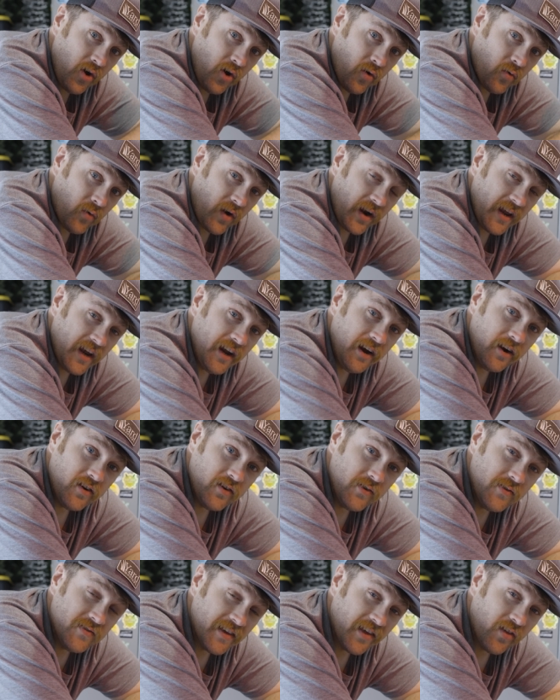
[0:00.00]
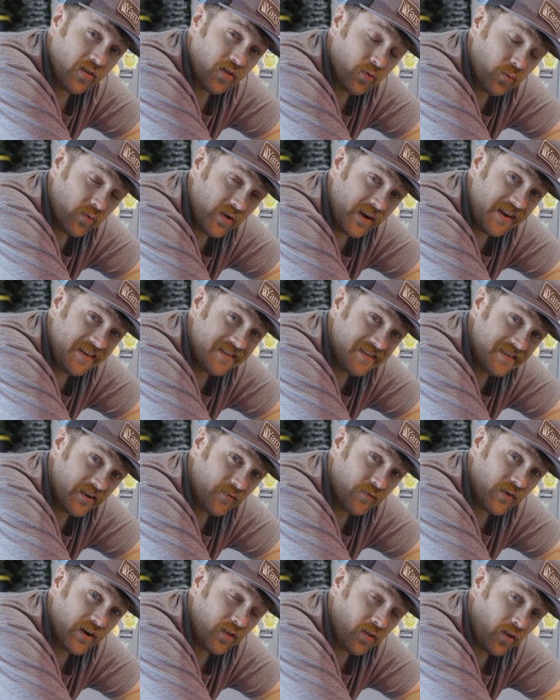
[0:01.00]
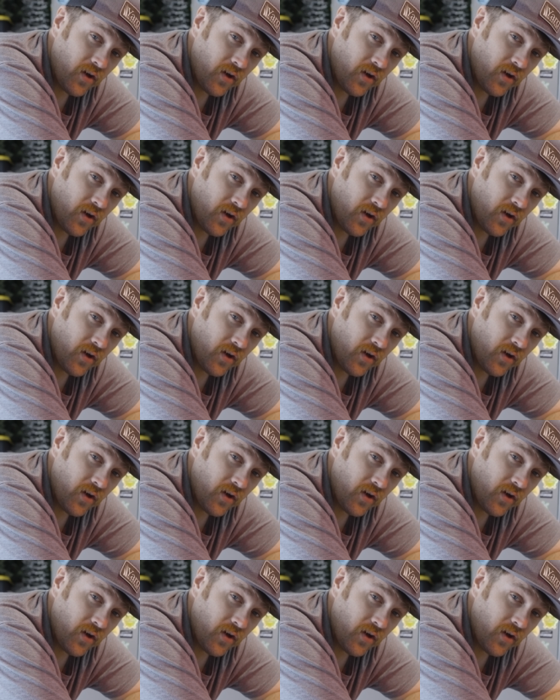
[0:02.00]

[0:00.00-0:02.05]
right here using three different